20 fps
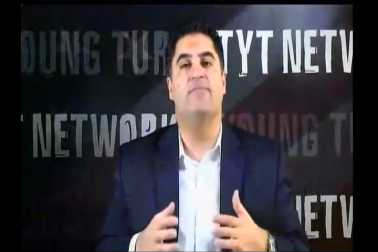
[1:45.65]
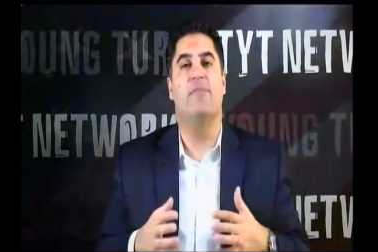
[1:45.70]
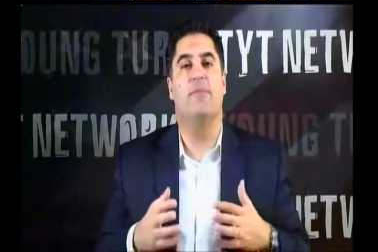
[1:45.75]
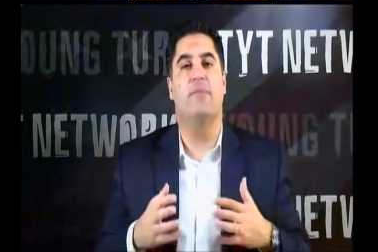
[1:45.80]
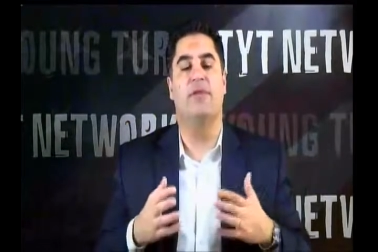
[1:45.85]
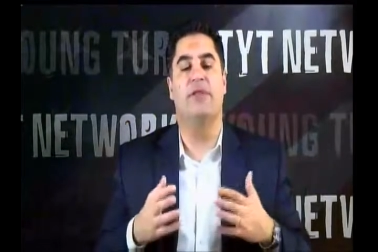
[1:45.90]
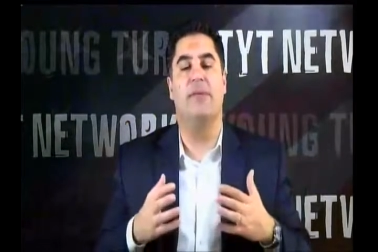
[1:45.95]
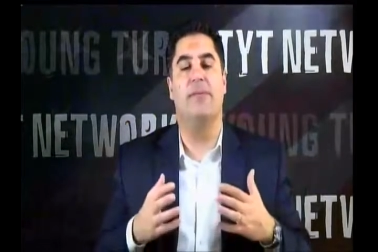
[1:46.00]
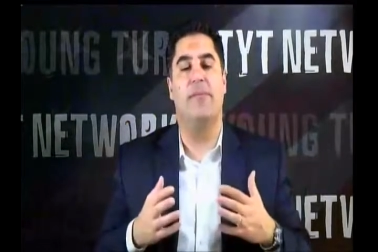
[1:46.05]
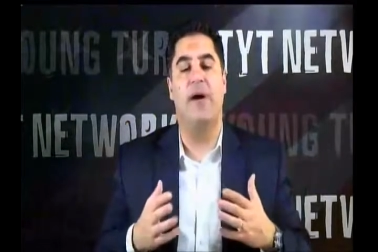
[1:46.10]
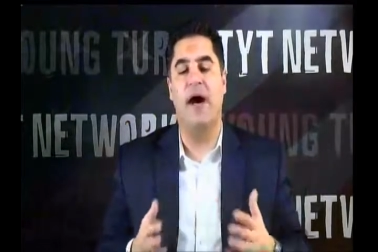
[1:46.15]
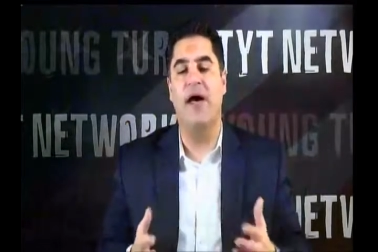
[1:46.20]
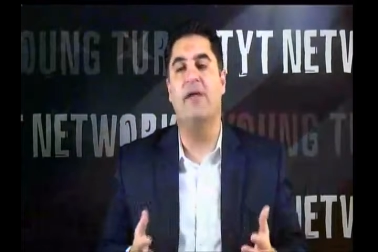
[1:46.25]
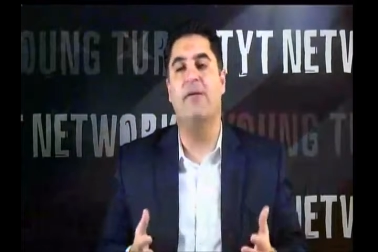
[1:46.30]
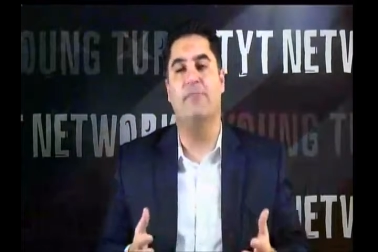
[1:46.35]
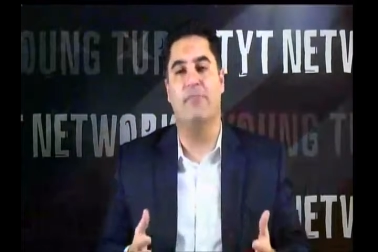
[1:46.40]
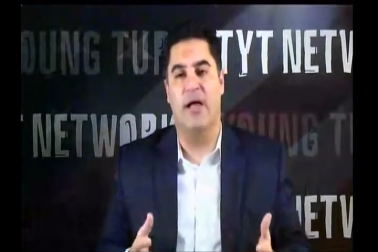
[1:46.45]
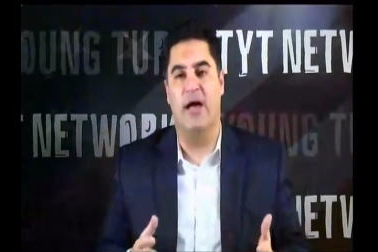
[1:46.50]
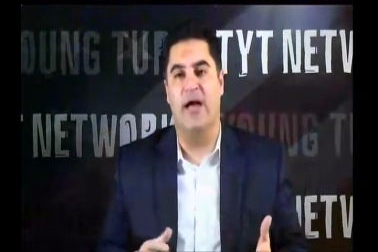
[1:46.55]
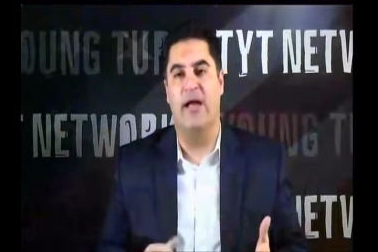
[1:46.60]
But the
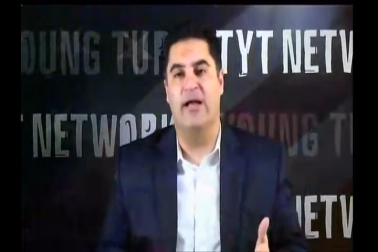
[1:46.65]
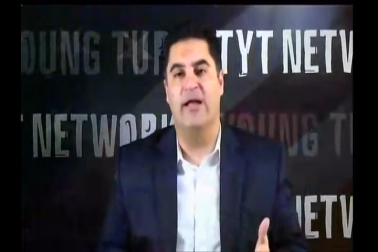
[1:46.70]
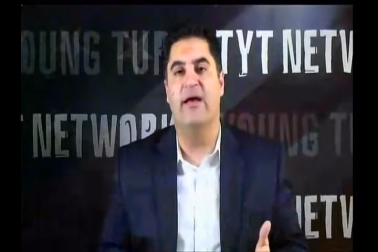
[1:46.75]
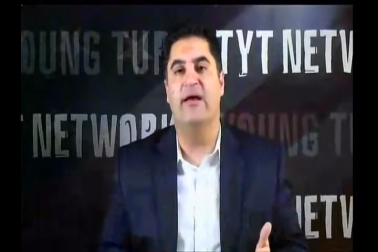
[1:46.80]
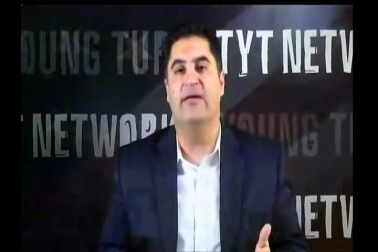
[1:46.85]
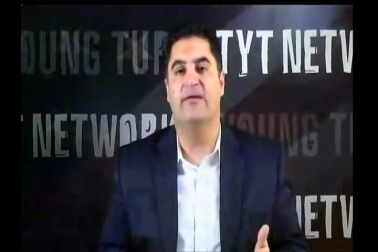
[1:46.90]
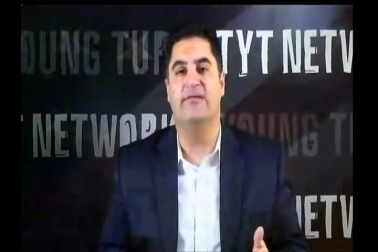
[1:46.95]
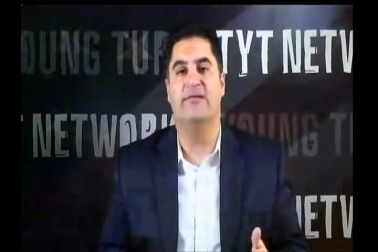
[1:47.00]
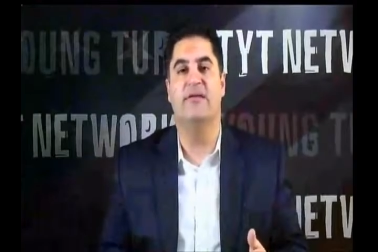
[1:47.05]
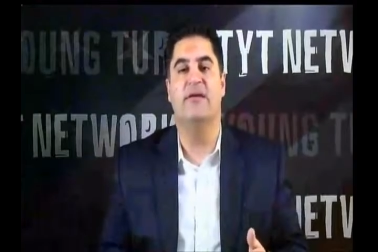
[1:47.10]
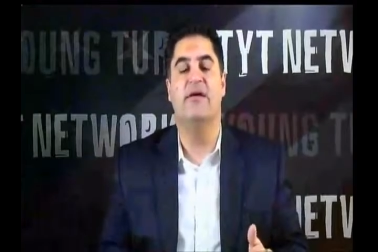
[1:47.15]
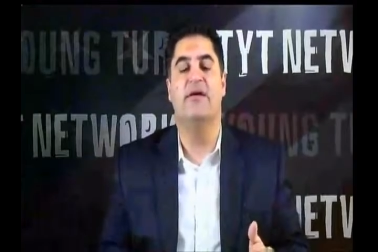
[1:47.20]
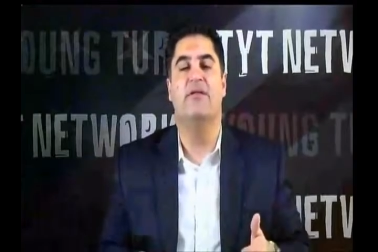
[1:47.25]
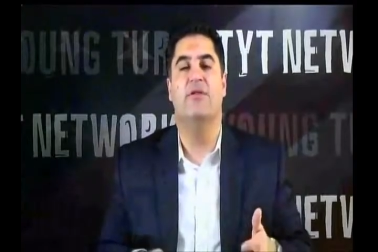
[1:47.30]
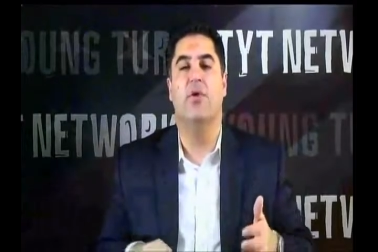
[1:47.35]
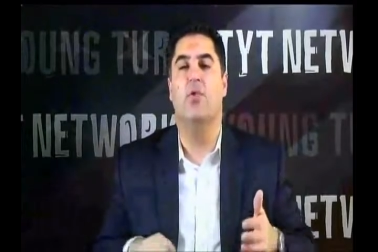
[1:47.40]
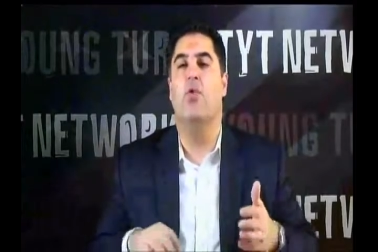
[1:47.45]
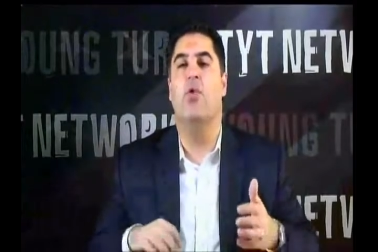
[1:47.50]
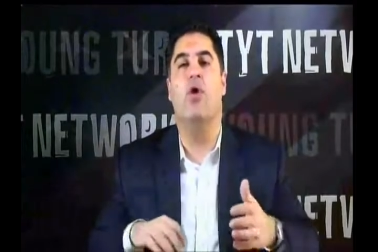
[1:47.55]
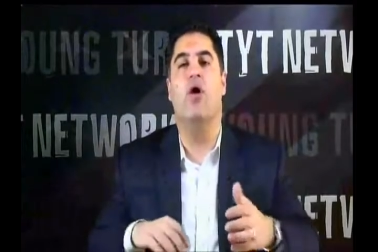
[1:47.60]
bottom line is
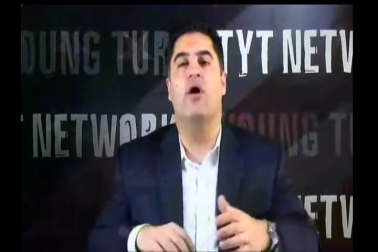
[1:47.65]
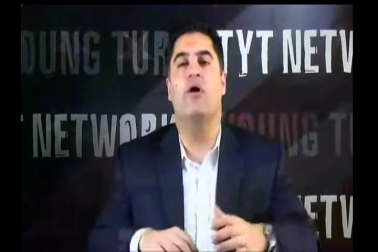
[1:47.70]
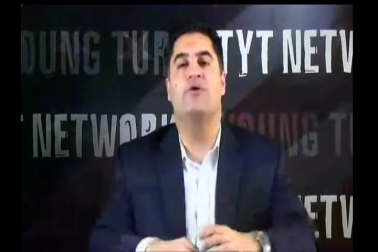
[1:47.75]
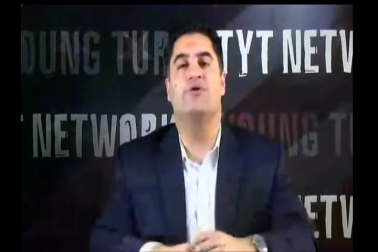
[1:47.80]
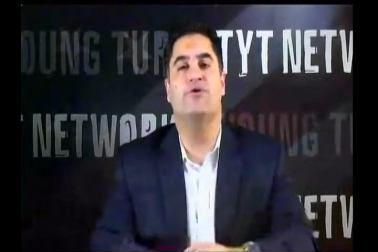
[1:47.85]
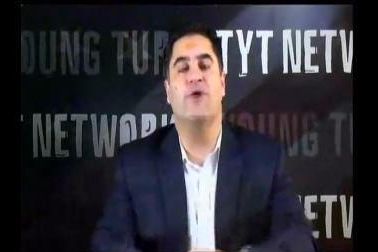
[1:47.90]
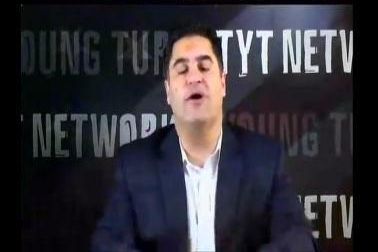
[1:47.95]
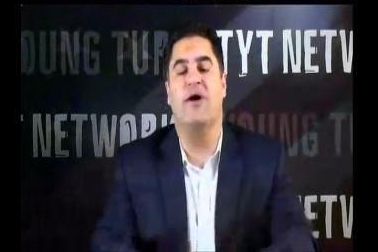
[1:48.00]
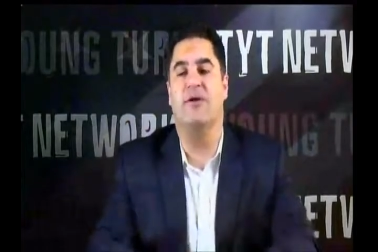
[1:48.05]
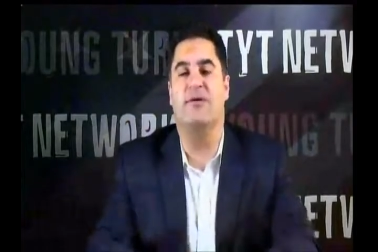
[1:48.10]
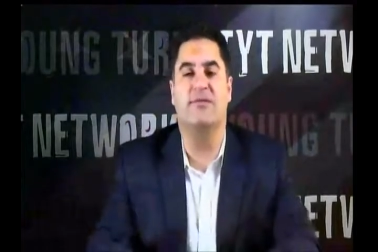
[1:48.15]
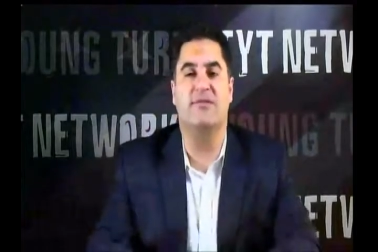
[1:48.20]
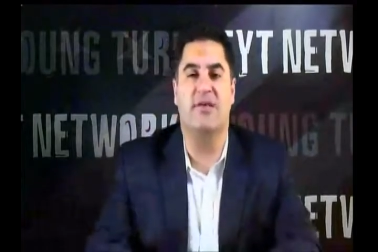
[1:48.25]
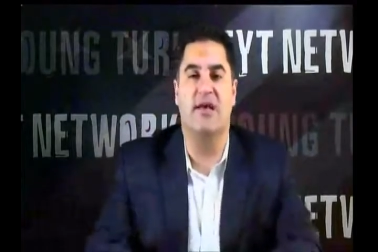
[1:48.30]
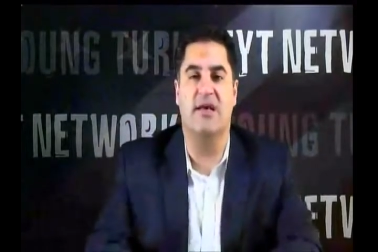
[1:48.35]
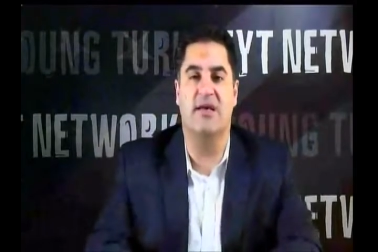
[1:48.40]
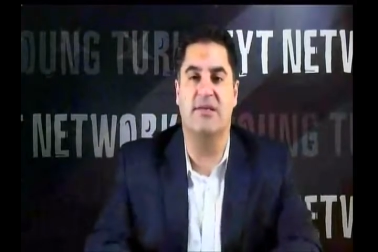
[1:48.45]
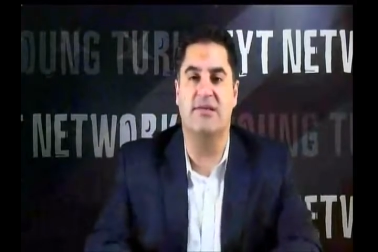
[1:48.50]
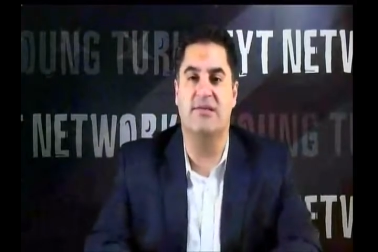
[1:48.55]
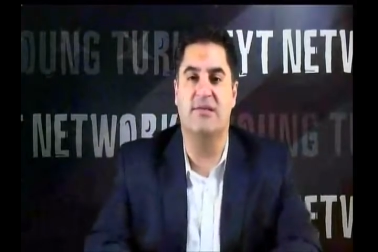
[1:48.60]
the war on drugs
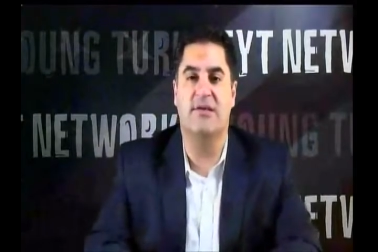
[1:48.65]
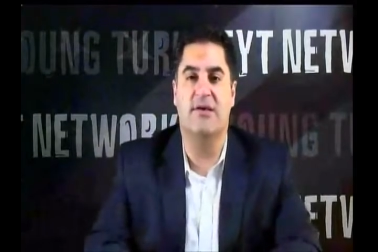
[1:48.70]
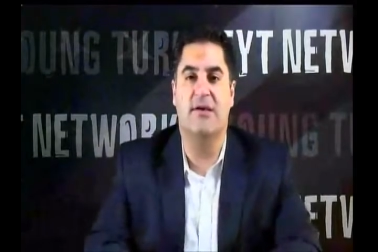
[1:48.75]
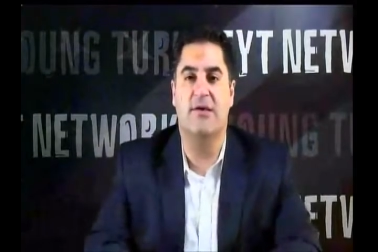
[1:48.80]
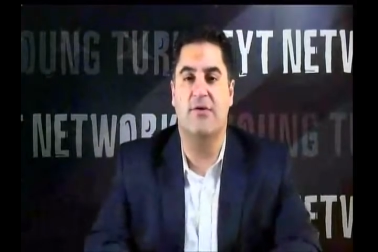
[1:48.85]
has